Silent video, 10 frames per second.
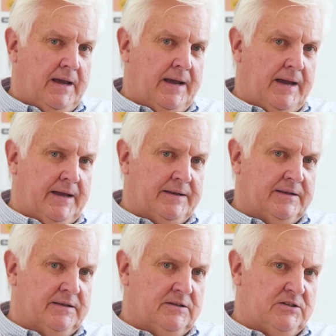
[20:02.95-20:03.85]

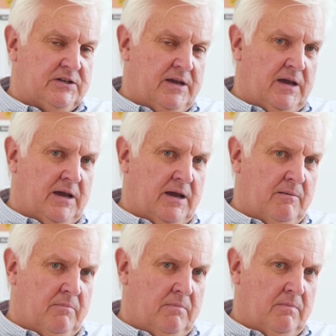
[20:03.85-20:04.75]
And
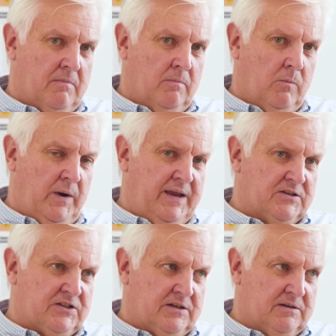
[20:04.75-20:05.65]
we
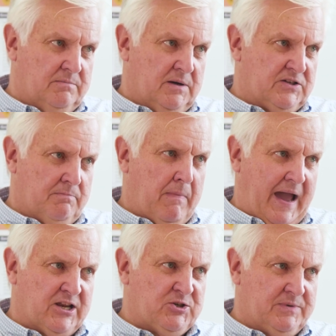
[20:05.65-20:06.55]
as a
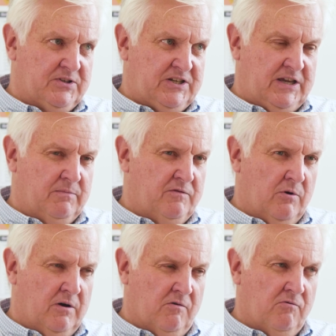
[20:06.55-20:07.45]
management team have
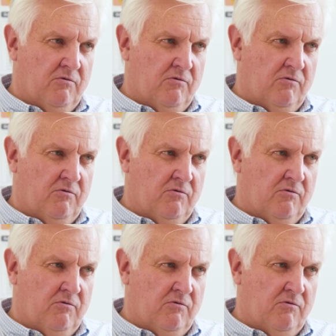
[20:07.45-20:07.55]
worked